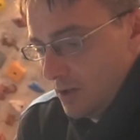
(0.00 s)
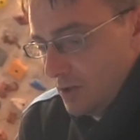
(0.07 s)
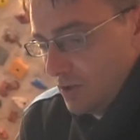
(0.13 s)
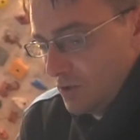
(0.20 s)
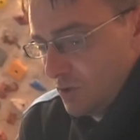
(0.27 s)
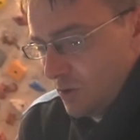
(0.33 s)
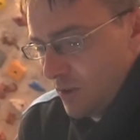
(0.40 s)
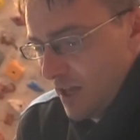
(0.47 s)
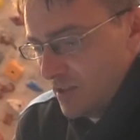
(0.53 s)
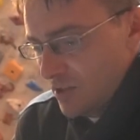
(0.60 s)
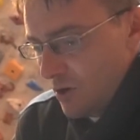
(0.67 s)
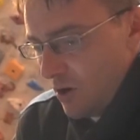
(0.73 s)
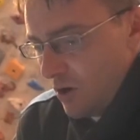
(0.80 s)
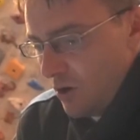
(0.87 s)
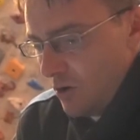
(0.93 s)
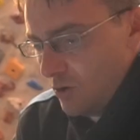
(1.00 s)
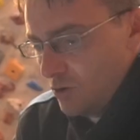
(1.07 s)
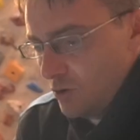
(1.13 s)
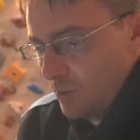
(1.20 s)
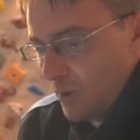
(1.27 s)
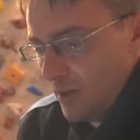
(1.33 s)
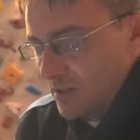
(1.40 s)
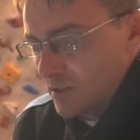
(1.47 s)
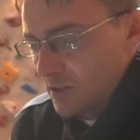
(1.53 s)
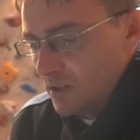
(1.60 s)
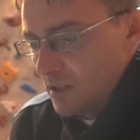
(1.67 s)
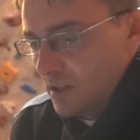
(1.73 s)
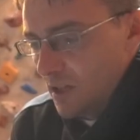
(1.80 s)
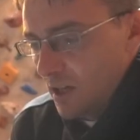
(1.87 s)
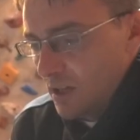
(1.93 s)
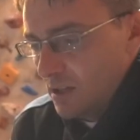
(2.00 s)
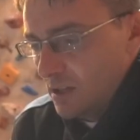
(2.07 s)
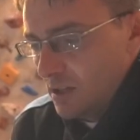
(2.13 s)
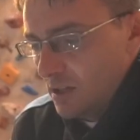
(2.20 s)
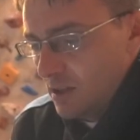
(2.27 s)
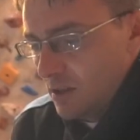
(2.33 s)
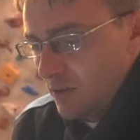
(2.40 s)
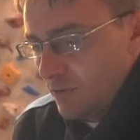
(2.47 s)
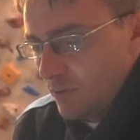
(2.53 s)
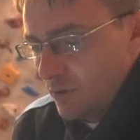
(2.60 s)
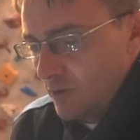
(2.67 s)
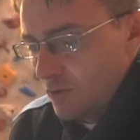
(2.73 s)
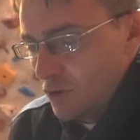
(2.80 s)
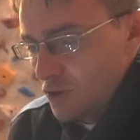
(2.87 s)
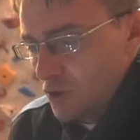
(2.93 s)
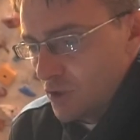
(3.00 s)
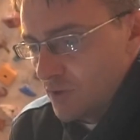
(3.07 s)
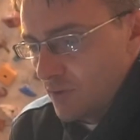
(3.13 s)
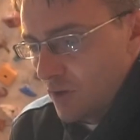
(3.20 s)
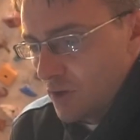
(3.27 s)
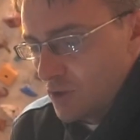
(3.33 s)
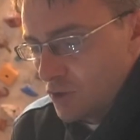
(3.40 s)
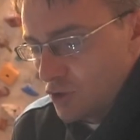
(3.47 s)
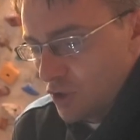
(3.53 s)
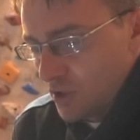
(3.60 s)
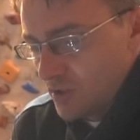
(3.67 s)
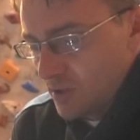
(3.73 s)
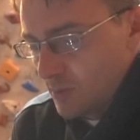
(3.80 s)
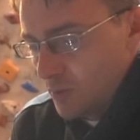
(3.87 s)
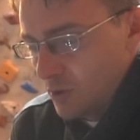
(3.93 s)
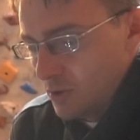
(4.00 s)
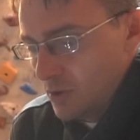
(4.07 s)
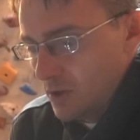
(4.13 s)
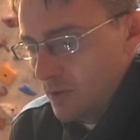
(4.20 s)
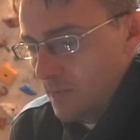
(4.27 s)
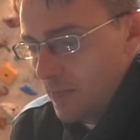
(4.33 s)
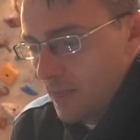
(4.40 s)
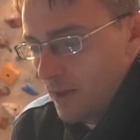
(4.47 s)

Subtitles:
So that's all you basically get in the free version as far as adjustability.